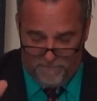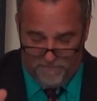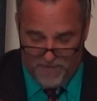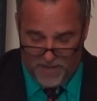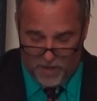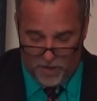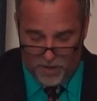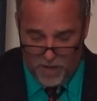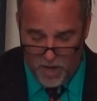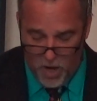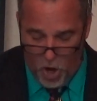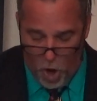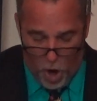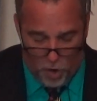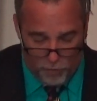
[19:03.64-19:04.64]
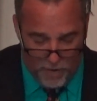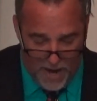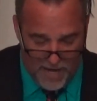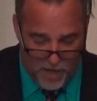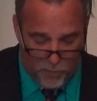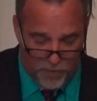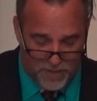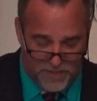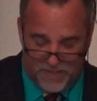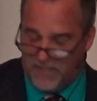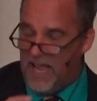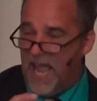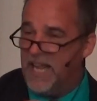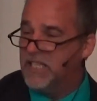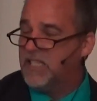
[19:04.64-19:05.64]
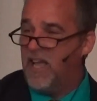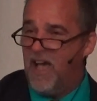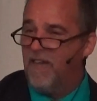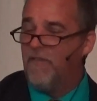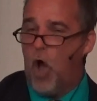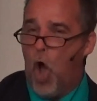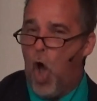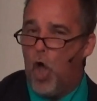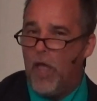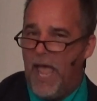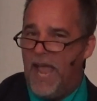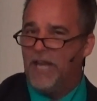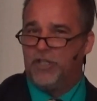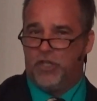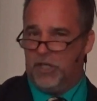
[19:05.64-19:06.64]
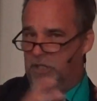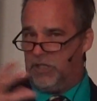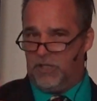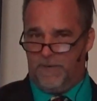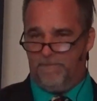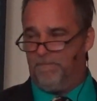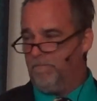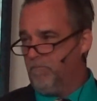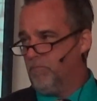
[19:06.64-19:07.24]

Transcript: filled already with saints of all ages.